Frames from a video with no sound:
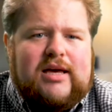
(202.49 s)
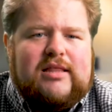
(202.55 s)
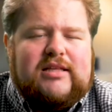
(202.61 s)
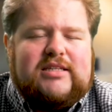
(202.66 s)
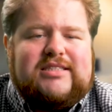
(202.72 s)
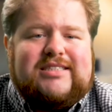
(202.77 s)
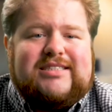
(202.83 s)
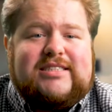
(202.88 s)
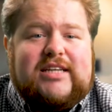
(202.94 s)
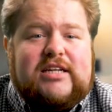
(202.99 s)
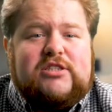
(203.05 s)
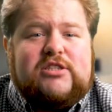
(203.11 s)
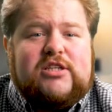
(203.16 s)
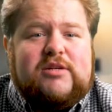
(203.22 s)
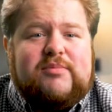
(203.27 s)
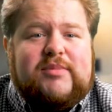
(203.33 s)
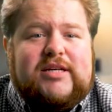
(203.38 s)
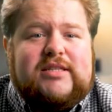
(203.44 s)
This essentially
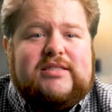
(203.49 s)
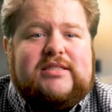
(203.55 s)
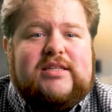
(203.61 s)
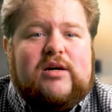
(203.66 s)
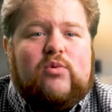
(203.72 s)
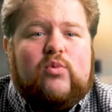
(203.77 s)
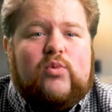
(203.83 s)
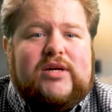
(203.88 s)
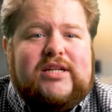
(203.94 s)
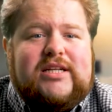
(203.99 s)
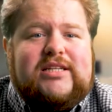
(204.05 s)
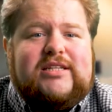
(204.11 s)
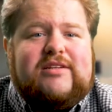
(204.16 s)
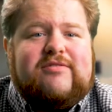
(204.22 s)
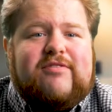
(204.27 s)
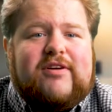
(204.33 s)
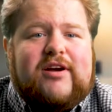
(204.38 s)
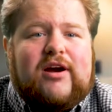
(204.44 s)
means that we need to
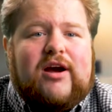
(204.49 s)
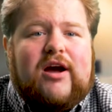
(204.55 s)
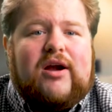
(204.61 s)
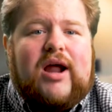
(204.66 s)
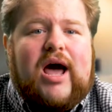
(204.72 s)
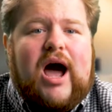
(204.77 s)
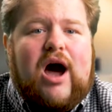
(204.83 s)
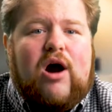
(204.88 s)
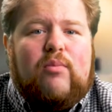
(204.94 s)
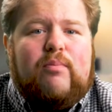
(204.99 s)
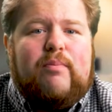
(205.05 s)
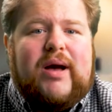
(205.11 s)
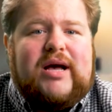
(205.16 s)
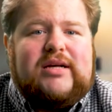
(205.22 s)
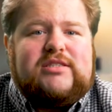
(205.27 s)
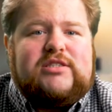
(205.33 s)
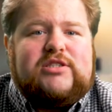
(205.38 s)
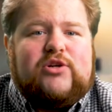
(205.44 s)
figure out how
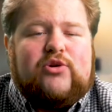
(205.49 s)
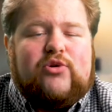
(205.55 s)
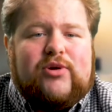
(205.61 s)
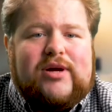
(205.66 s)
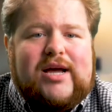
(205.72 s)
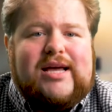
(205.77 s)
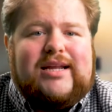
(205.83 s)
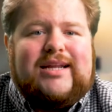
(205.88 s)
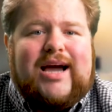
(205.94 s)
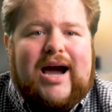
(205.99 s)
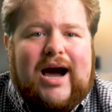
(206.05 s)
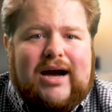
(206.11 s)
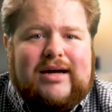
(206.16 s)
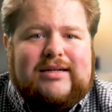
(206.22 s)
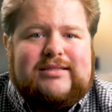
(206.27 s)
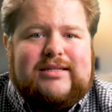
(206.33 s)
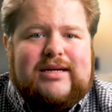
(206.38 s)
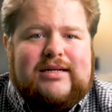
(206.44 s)
best to create
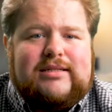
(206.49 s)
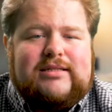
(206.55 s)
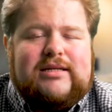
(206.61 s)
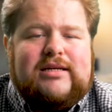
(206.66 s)
content